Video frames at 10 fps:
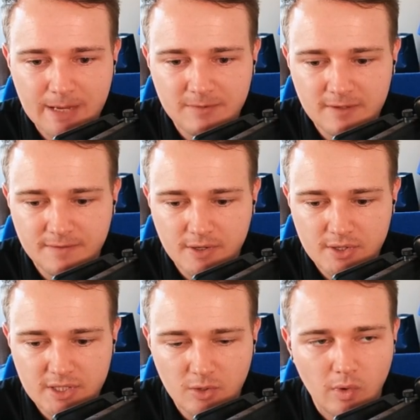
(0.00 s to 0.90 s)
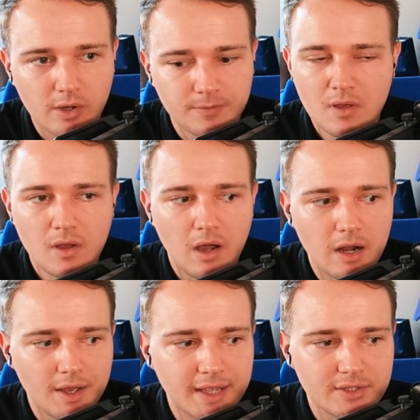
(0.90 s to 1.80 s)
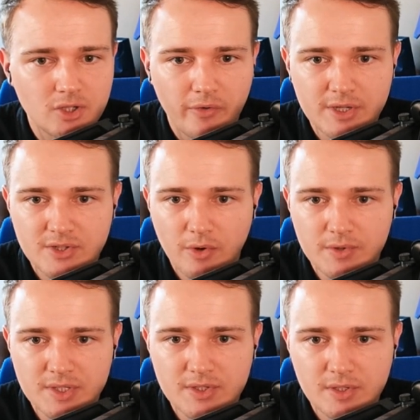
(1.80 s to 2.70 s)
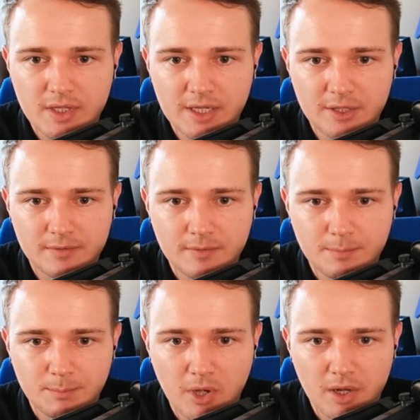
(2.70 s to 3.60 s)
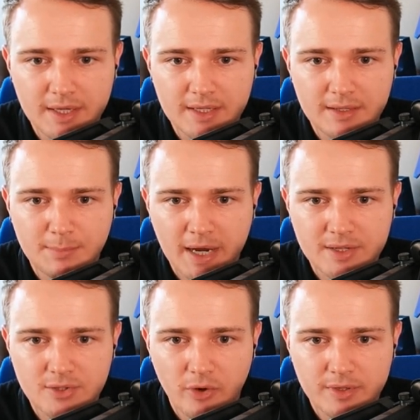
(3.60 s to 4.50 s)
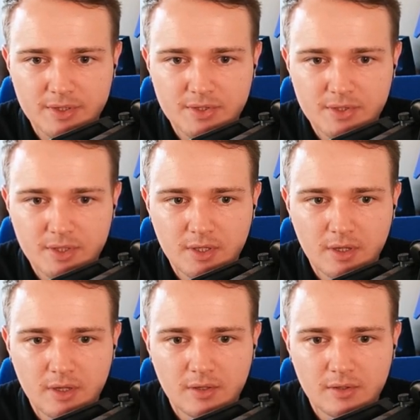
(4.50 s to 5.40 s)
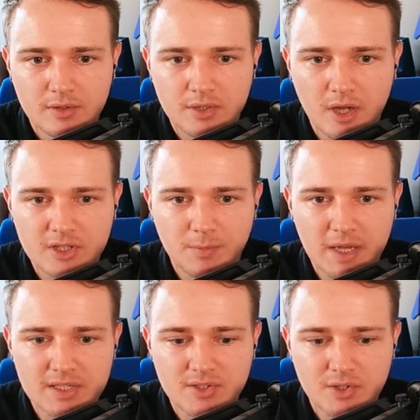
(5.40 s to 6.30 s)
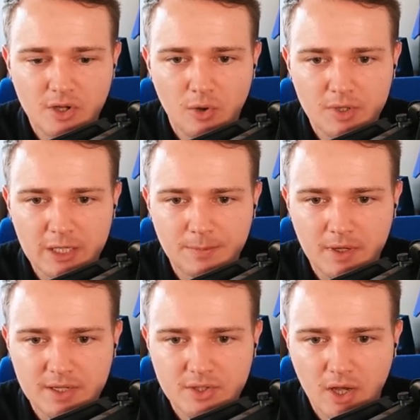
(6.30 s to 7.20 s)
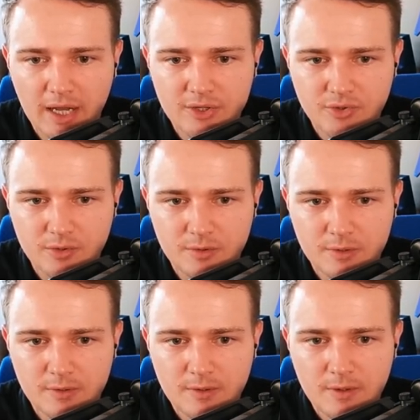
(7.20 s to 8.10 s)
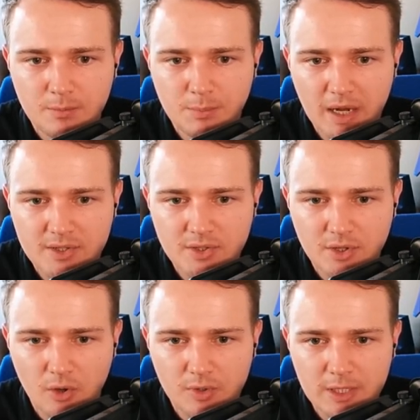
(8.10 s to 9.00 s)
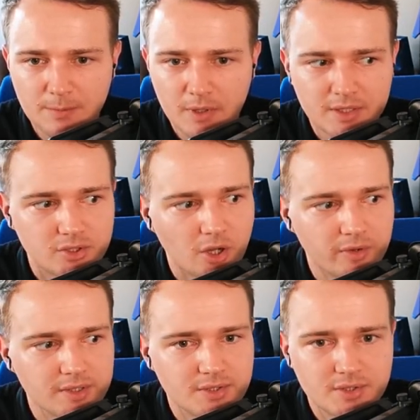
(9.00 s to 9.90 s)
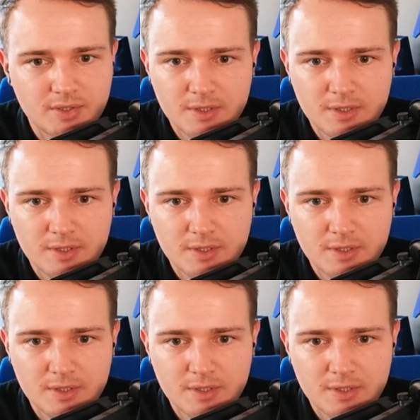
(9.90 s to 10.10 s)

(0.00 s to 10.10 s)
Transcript: for the first little while. I like here, Torrance throws into Kiernan. Burley, back into Torrance. Turns and plays it to the goalkeeper, into Carl Andrew. Back to the goalkeeper, into Torrance.